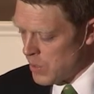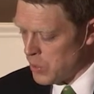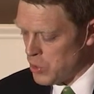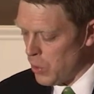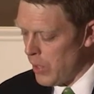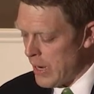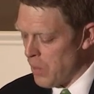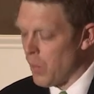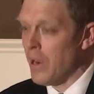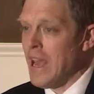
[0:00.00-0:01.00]
So Joy and
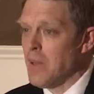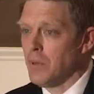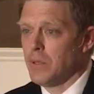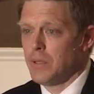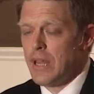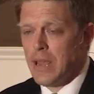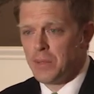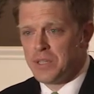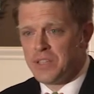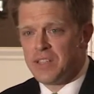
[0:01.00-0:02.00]
I weren't able,
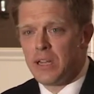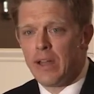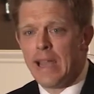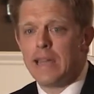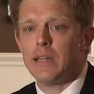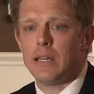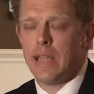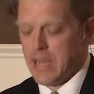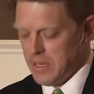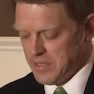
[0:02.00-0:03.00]
able to single
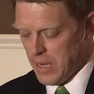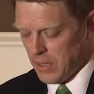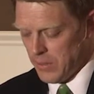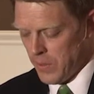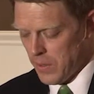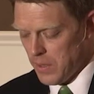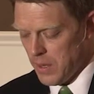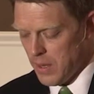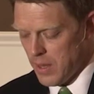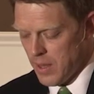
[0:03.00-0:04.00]
handedly end the cycle of
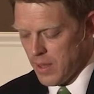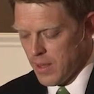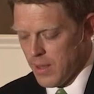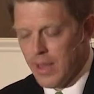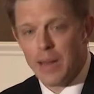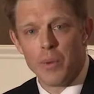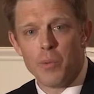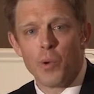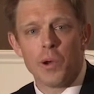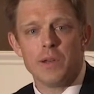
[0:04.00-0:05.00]
hurt, and we
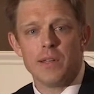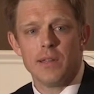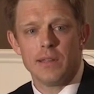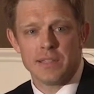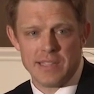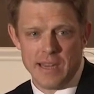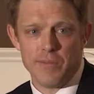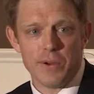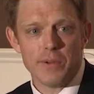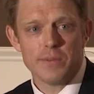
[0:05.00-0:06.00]
weren't the
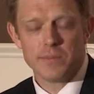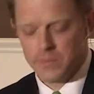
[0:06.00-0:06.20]
Savior.